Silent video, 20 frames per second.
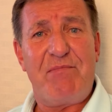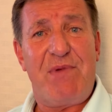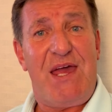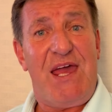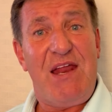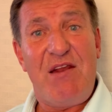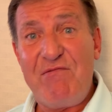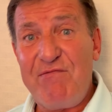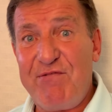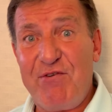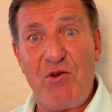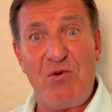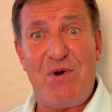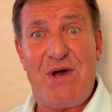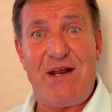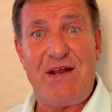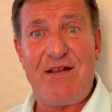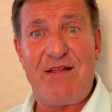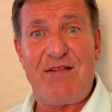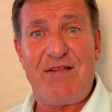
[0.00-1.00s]

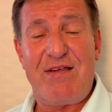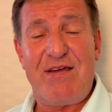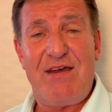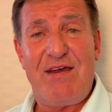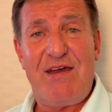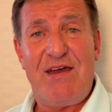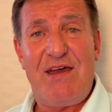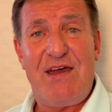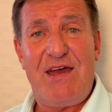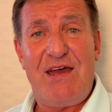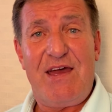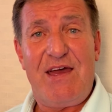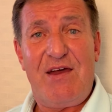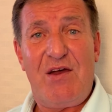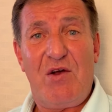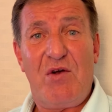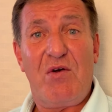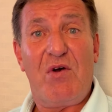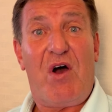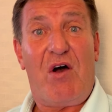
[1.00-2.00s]
influence,
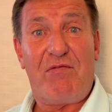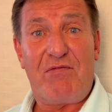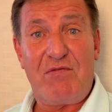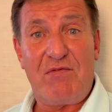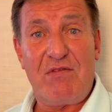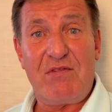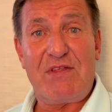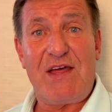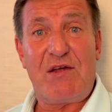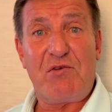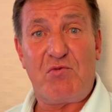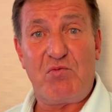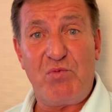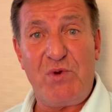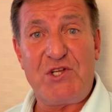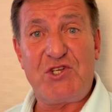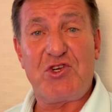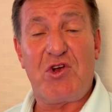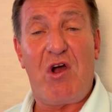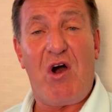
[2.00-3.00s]
of that
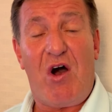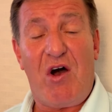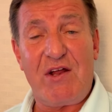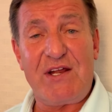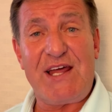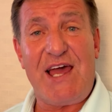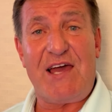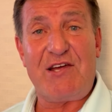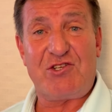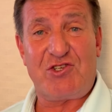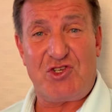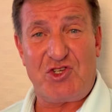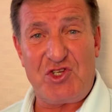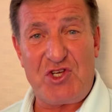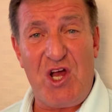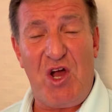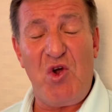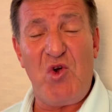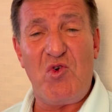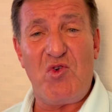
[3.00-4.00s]
which God has
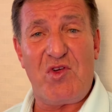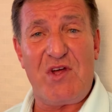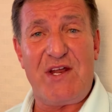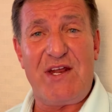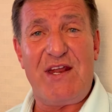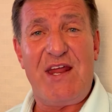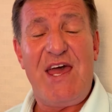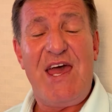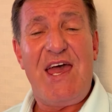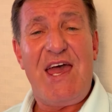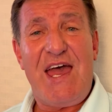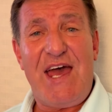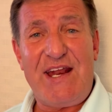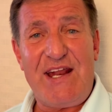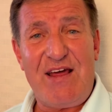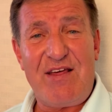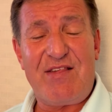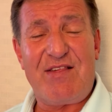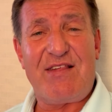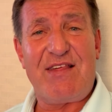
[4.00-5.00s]
chosen and
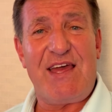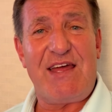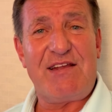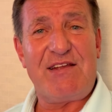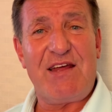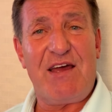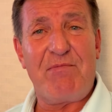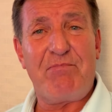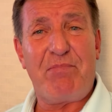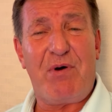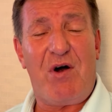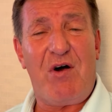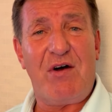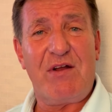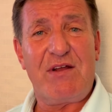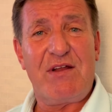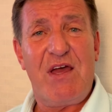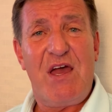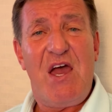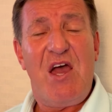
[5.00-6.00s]
has set apart.